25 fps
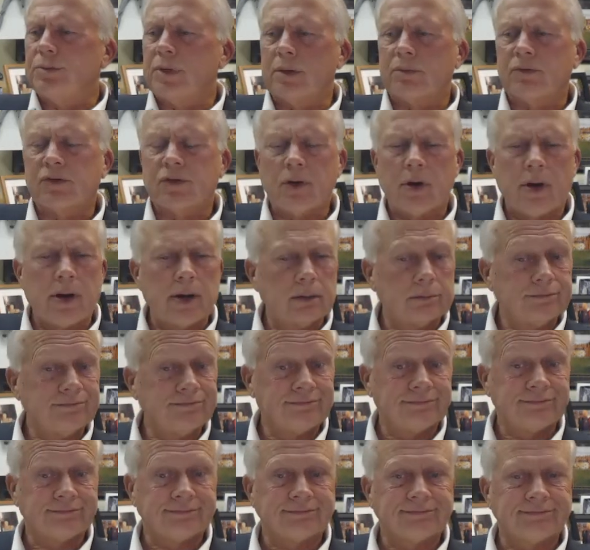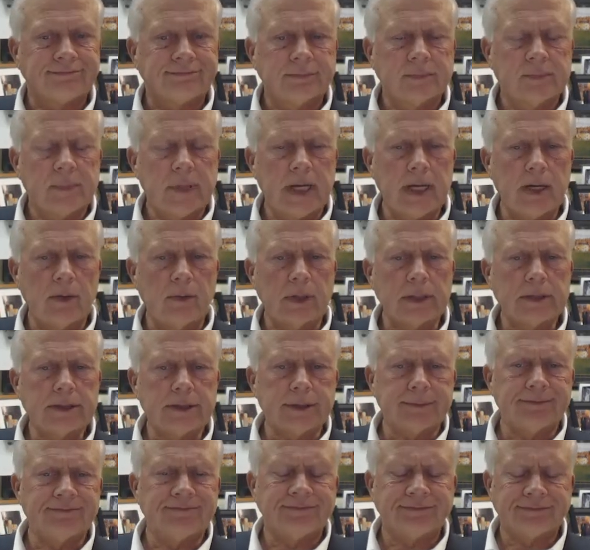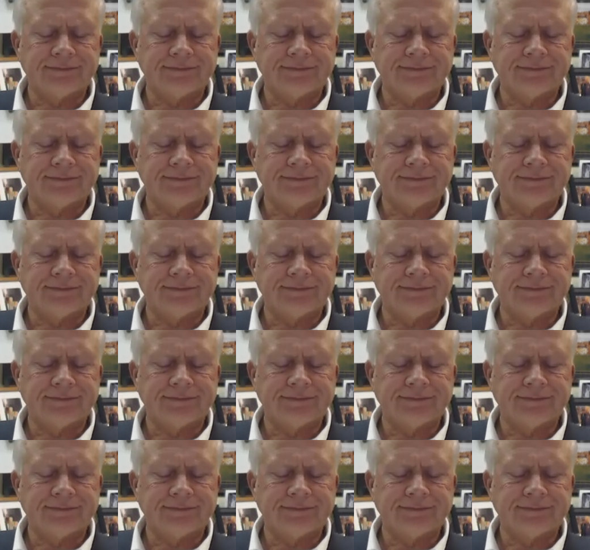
me, I'm sorry. Anyways,